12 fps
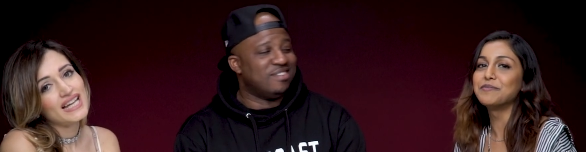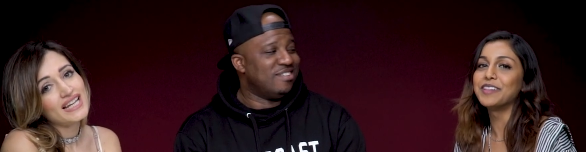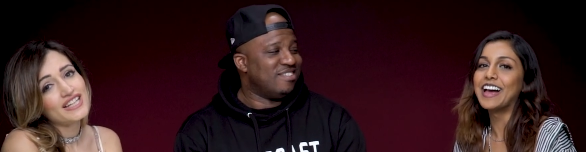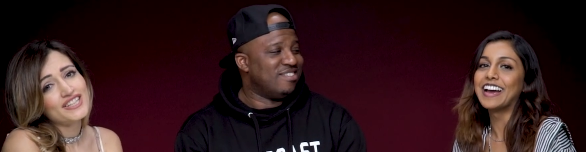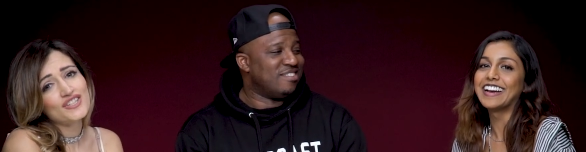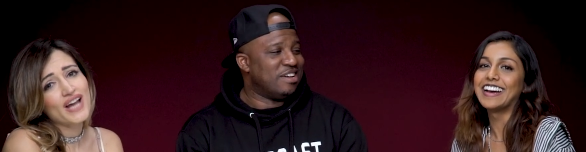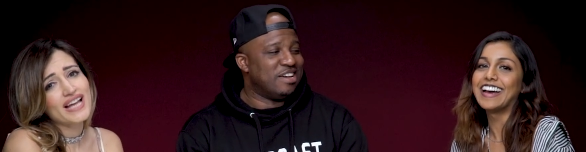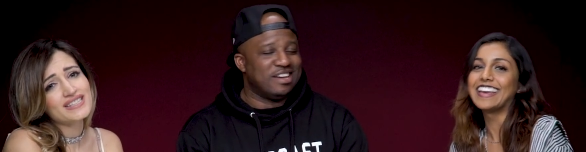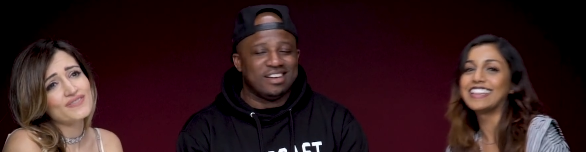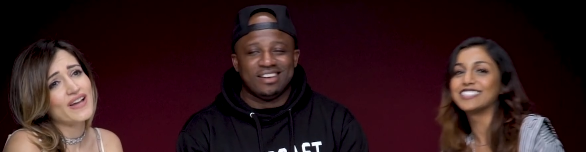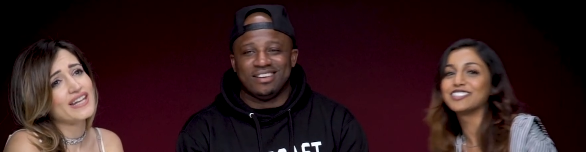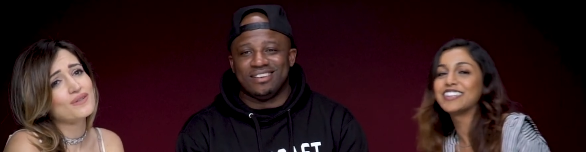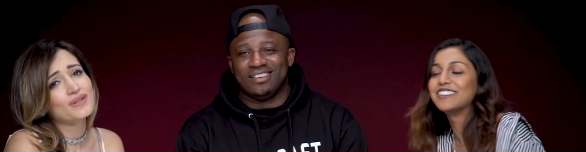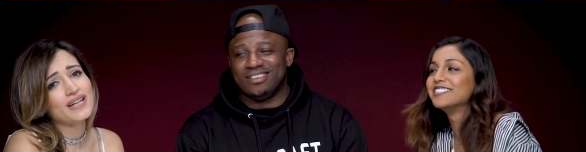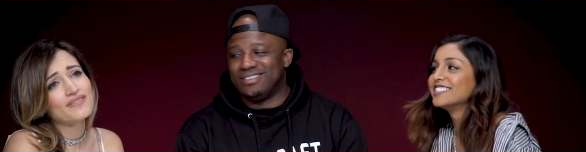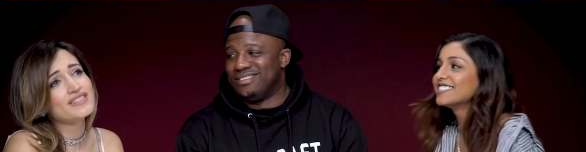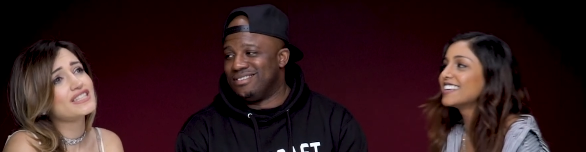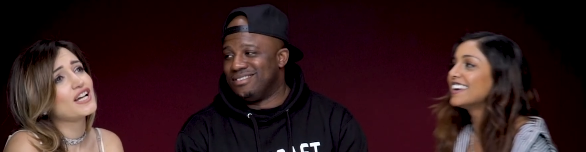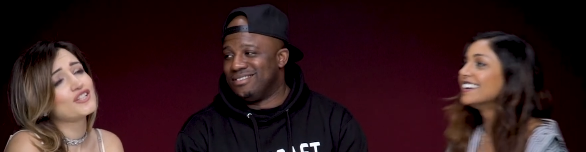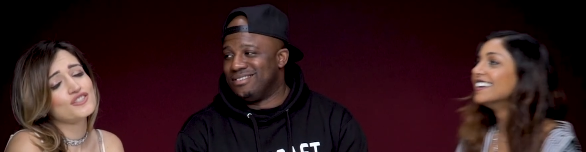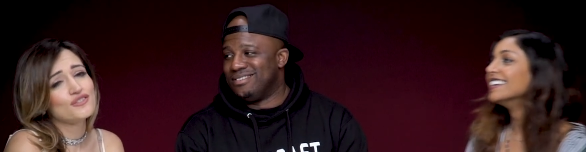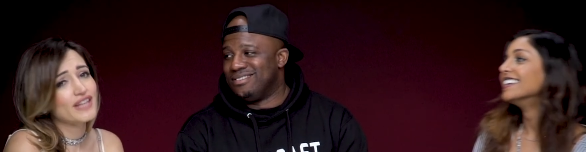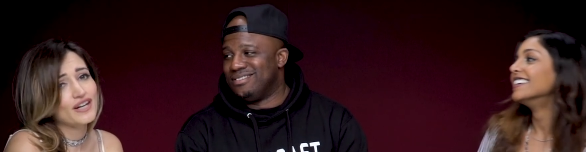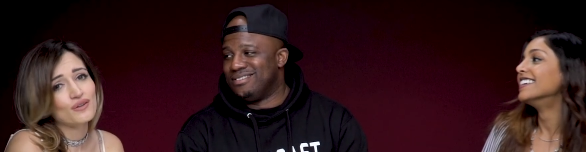Speaker 1: the black You guys, guy, if anyone ever saying. tells
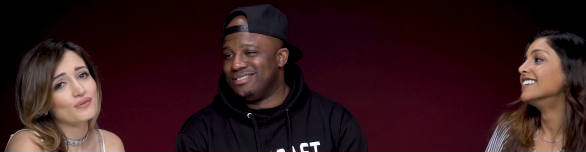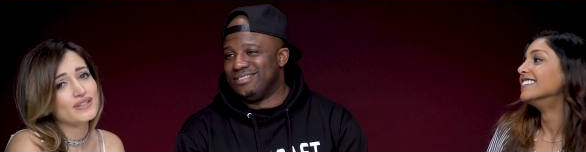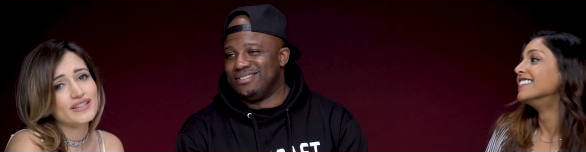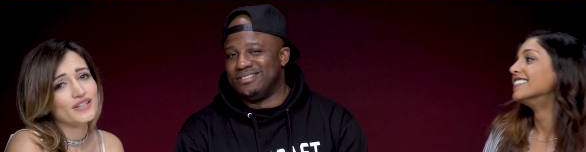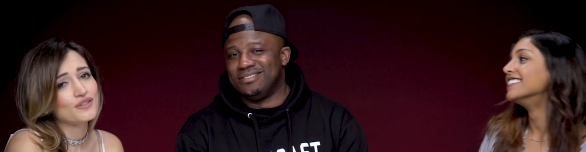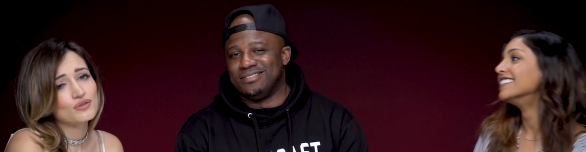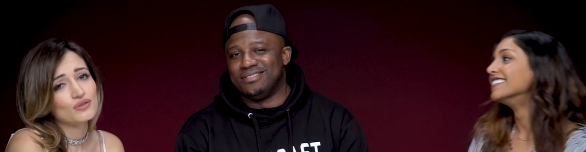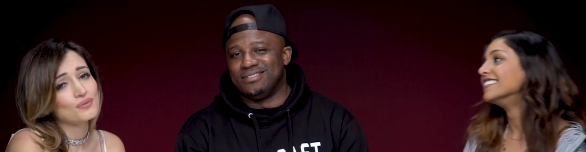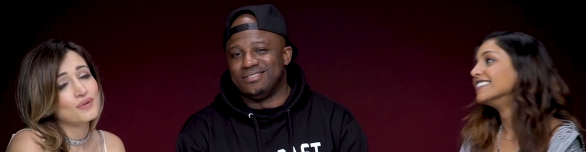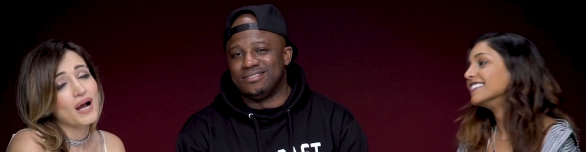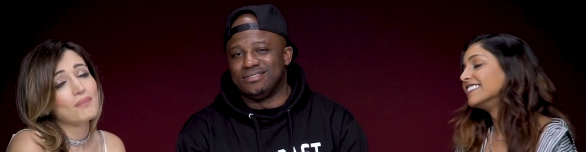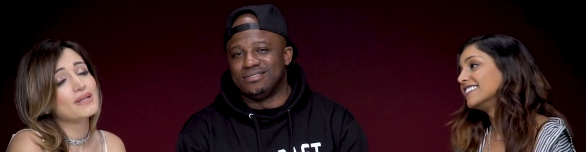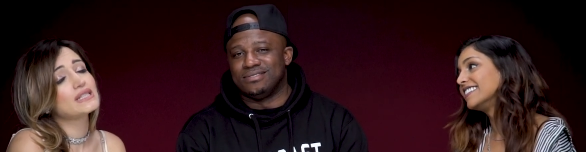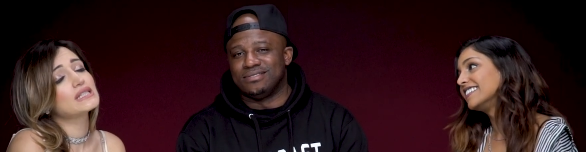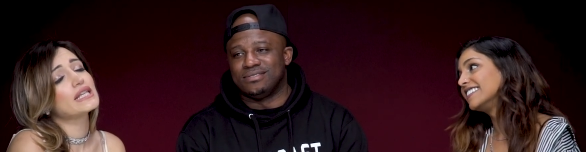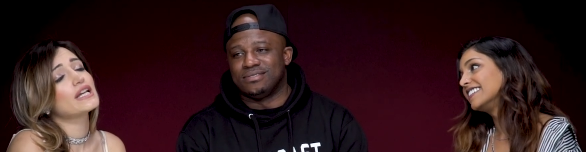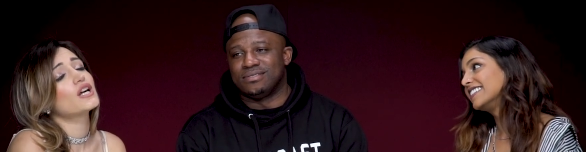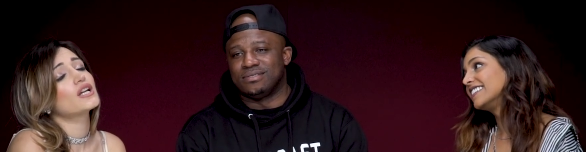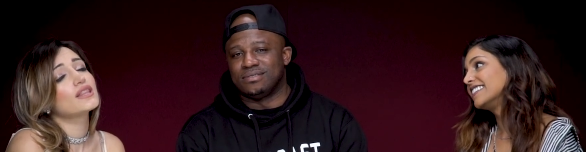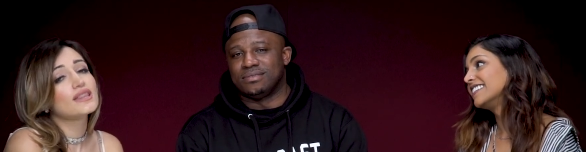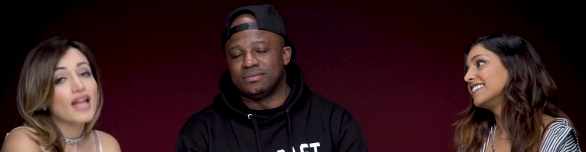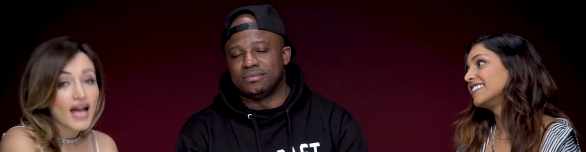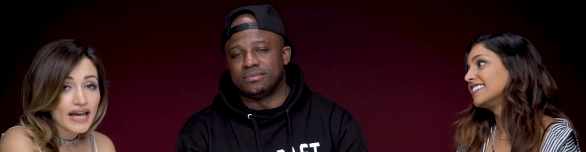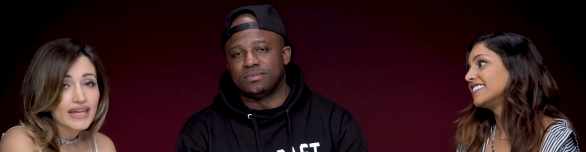you they don't read their YouTube comments, they are
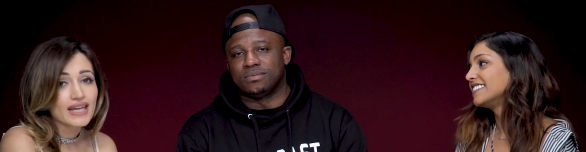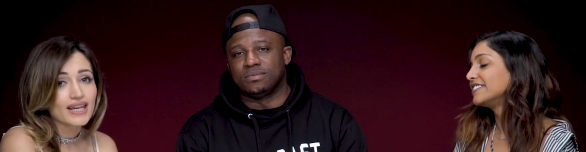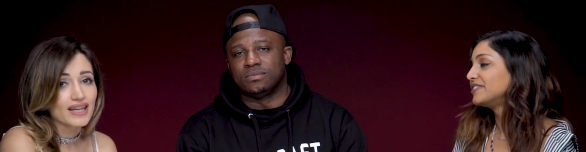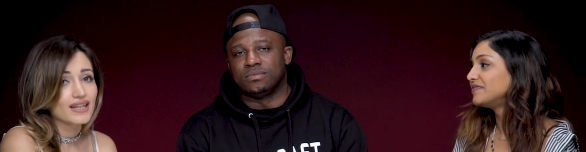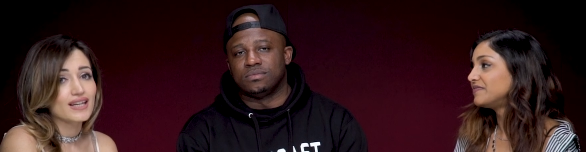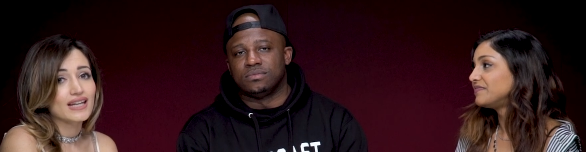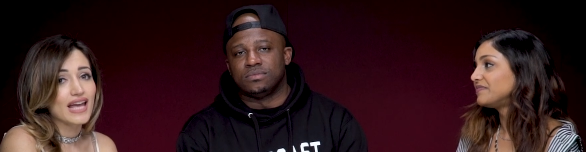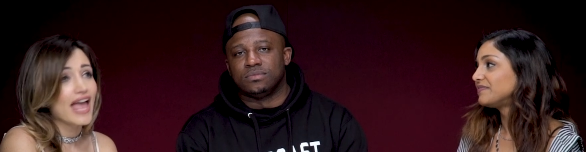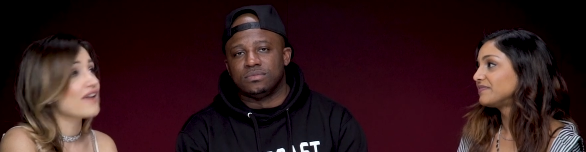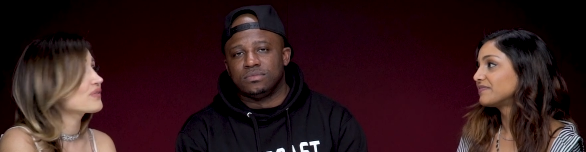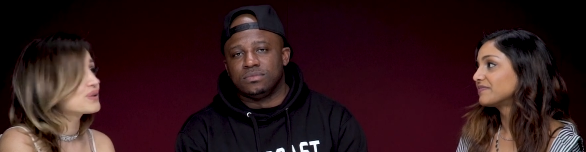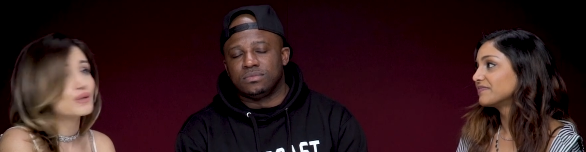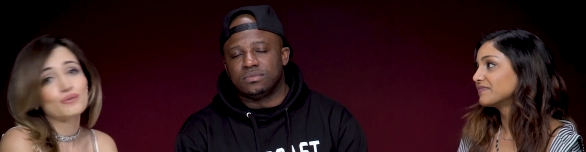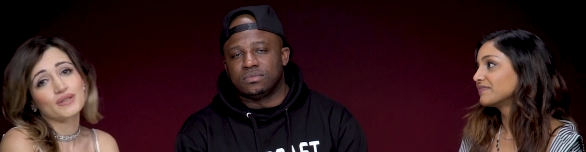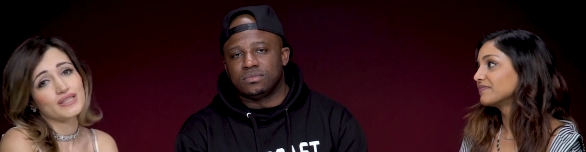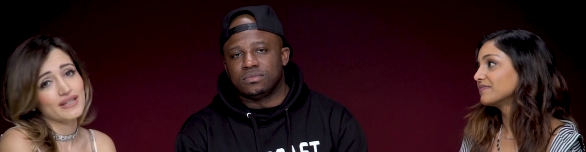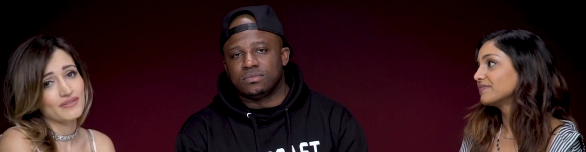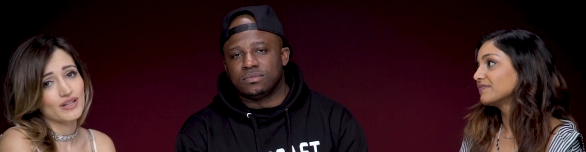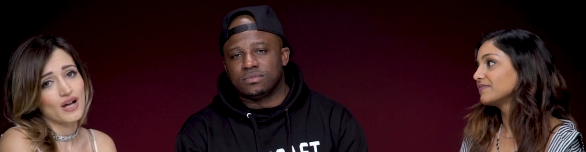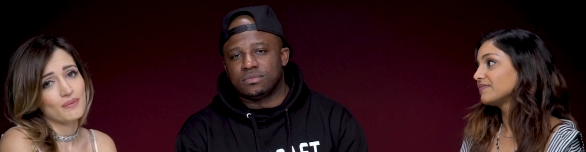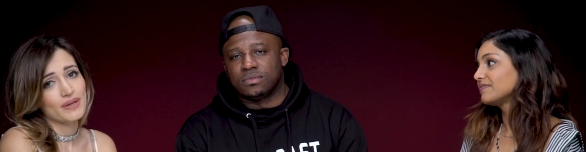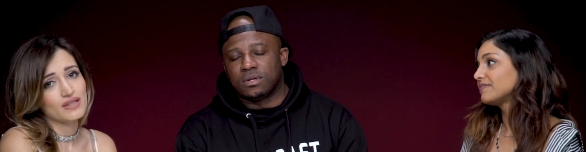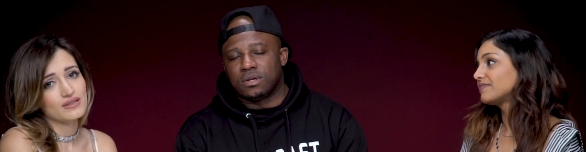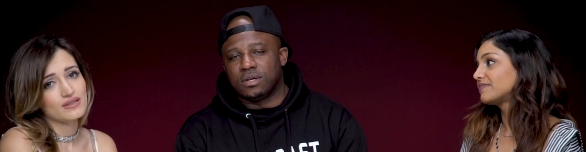lying. Everyone reads every
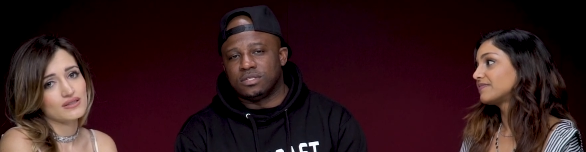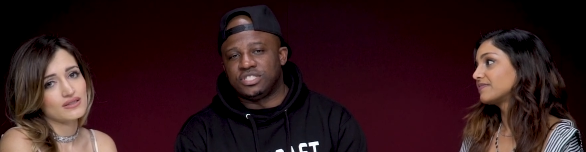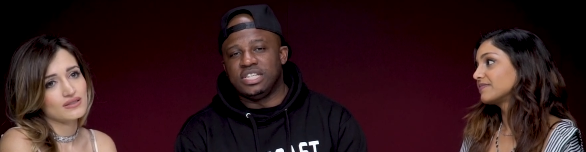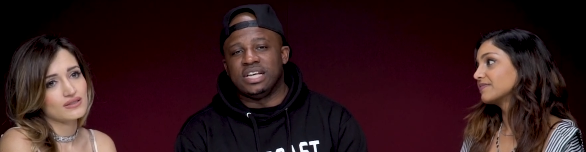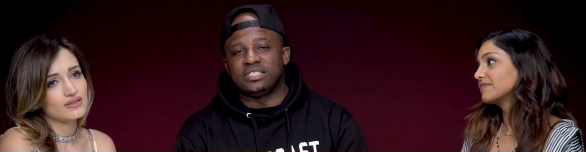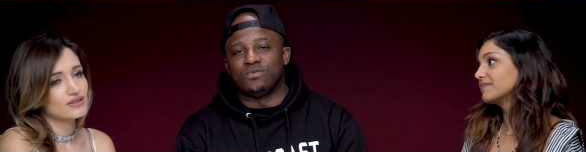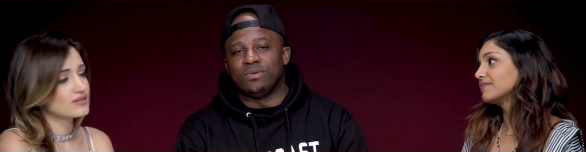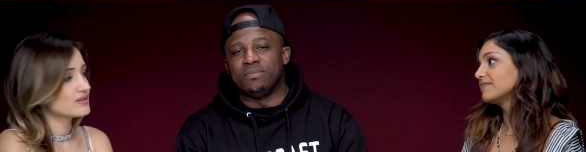comment.
Speaker 2: She has to